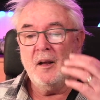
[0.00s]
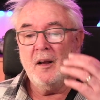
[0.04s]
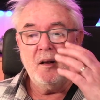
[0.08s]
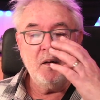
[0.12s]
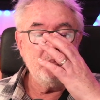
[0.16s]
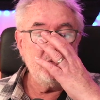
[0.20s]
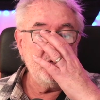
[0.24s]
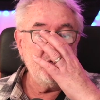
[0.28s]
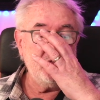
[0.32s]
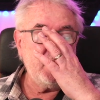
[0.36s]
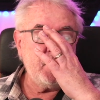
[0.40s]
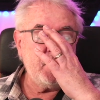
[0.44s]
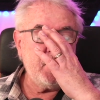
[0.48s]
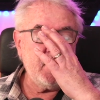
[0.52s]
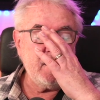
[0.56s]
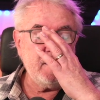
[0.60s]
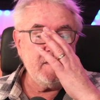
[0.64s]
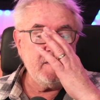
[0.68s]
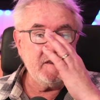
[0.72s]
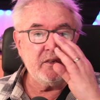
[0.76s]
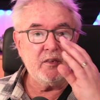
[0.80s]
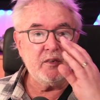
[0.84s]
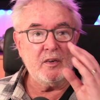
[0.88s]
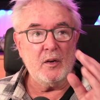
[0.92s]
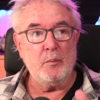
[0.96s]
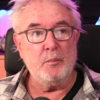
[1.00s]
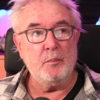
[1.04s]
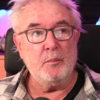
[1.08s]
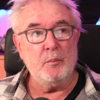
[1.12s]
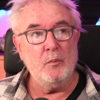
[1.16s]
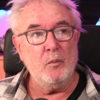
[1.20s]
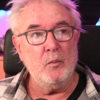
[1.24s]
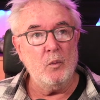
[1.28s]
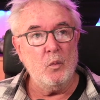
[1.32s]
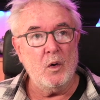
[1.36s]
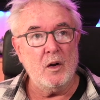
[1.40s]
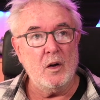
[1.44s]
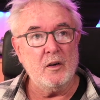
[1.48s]
But the thing that's so
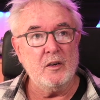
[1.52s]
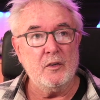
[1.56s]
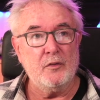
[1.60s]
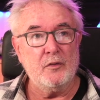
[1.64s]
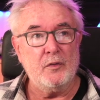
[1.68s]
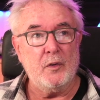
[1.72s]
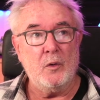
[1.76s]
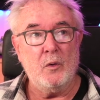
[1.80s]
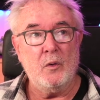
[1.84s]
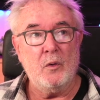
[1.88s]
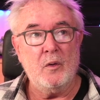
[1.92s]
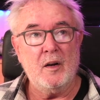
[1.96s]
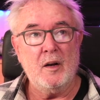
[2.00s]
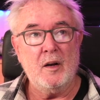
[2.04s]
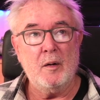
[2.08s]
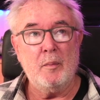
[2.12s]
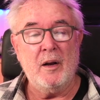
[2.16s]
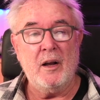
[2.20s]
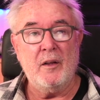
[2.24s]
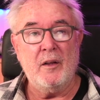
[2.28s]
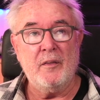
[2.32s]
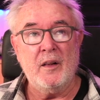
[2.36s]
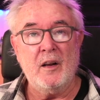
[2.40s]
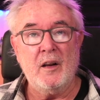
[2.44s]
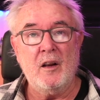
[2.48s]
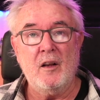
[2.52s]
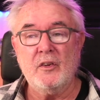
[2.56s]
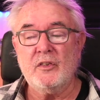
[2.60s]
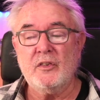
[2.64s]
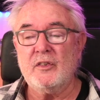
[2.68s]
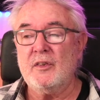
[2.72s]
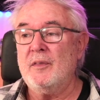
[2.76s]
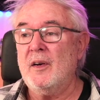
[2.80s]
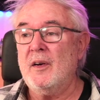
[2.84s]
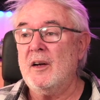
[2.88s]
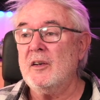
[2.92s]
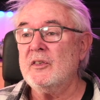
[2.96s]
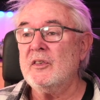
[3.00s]
wonderful about The Last
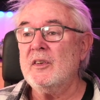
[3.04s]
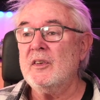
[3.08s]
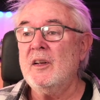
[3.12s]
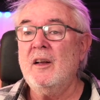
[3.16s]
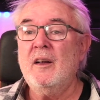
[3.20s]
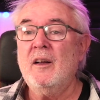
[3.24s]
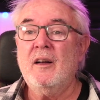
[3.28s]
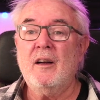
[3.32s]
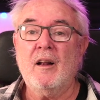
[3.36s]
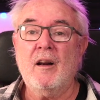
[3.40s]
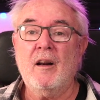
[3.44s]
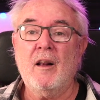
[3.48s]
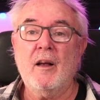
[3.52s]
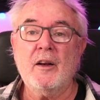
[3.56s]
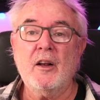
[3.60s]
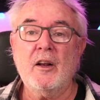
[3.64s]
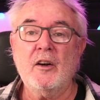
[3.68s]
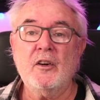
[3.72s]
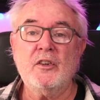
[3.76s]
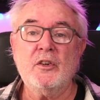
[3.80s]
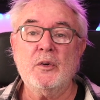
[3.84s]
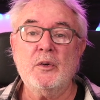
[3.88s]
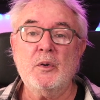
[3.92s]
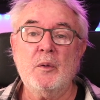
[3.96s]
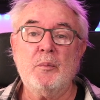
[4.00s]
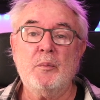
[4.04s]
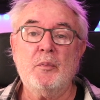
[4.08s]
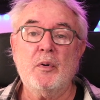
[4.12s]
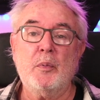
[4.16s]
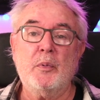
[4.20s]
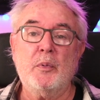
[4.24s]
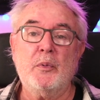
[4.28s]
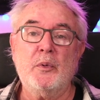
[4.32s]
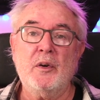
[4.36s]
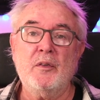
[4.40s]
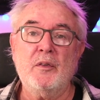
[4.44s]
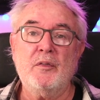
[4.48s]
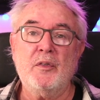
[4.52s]
of Us, and I'm going to do a
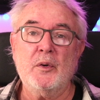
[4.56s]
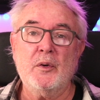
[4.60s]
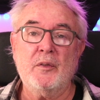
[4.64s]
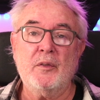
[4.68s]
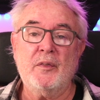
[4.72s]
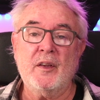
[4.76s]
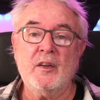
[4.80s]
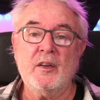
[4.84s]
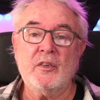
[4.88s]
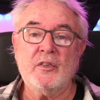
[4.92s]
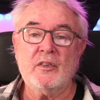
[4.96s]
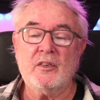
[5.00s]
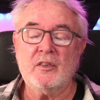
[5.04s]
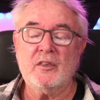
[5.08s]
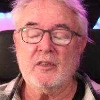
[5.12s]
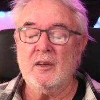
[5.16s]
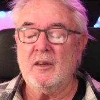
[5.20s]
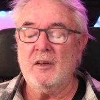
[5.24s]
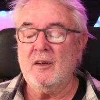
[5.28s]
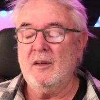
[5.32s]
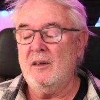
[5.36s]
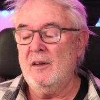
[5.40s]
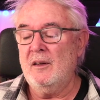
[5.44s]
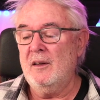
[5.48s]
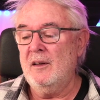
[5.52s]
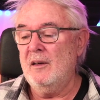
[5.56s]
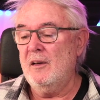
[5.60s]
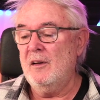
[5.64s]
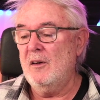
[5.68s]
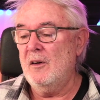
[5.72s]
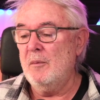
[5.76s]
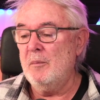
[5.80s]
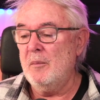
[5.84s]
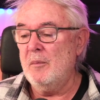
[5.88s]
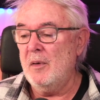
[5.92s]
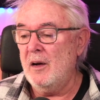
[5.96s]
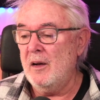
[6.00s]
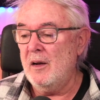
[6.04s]
proper review of this uh,
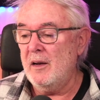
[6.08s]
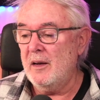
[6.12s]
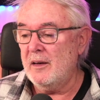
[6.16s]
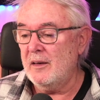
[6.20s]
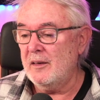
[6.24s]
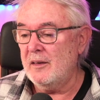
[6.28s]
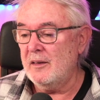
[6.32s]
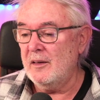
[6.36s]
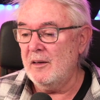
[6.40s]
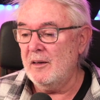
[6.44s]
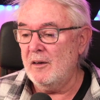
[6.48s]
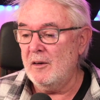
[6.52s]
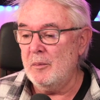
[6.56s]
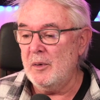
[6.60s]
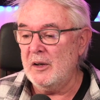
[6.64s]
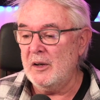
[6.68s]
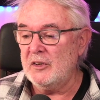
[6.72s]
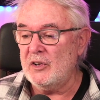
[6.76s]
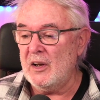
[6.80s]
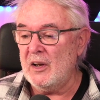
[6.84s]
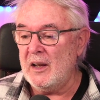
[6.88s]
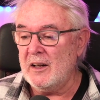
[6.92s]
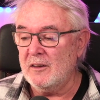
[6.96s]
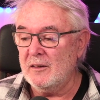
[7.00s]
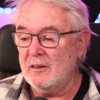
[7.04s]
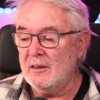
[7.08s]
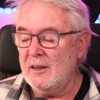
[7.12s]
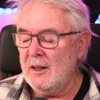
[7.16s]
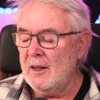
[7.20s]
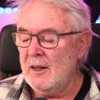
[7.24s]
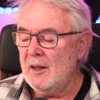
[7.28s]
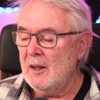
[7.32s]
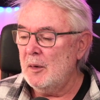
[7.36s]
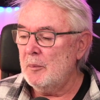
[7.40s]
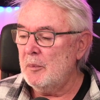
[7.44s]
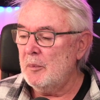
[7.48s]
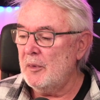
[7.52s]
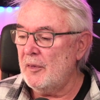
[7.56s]
on my on my channel.
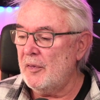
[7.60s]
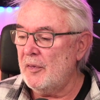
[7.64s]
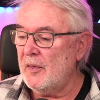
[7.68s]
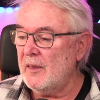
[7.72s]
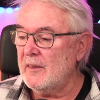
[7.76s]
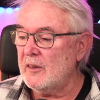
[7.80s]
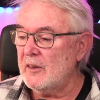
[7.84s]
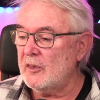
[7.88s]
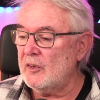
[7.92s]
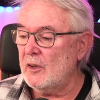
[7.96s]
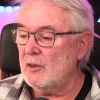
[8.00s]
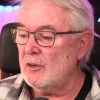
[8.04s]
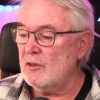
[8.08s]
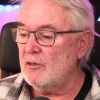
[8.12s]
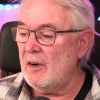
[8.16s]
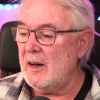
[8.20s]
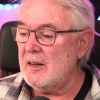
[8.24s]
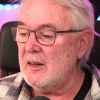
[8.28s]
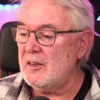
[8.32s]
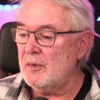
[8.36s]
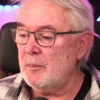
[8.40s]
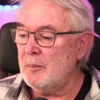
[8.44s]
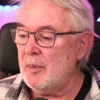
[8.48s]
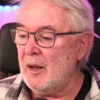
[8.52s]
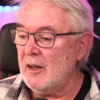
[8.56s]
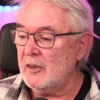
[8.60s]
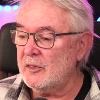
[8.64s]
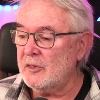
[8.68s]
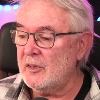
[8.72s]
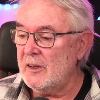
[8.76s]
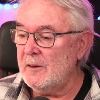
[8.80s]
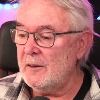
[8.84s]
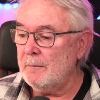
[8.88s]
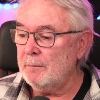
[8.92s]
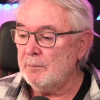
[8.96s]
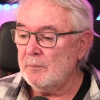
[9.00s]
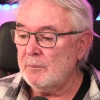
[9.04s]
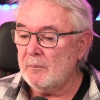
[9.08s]
But the thing that's so great about
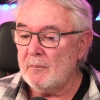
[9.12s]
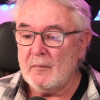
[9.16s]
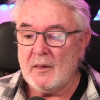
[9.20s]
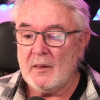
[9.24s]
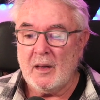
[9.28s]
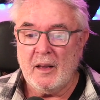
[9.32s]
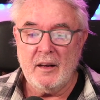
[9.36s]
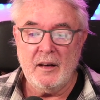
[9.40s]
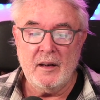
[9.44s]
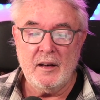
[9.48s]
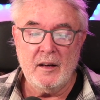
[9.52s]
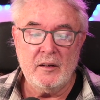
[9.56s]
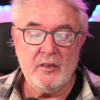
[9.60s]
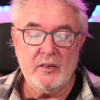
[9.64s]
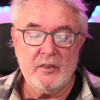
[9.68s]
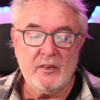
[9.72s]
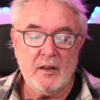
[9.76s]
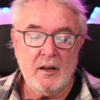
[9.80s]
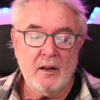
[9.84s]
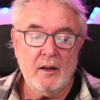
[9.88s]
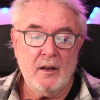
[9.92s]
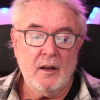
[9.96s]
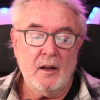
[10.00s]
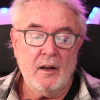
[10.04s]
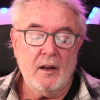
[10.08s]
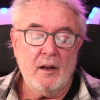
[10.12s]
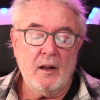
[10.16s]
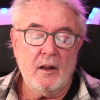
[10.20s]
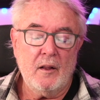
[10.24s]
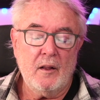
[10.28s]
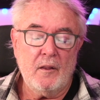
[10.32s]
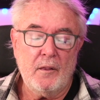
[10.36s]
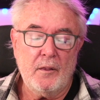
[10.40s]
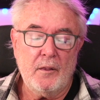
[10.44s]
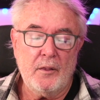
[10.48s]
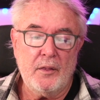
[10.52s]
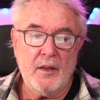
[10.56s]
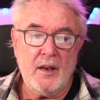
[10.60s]
it is
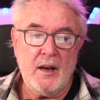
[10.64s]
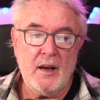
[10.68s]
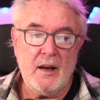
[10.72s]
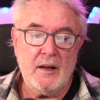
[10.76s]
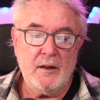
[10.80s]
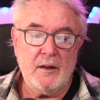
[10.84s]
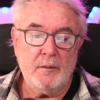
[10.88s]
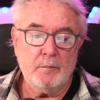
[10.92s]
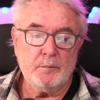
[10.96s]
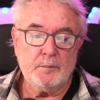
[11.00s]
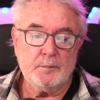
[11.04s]
the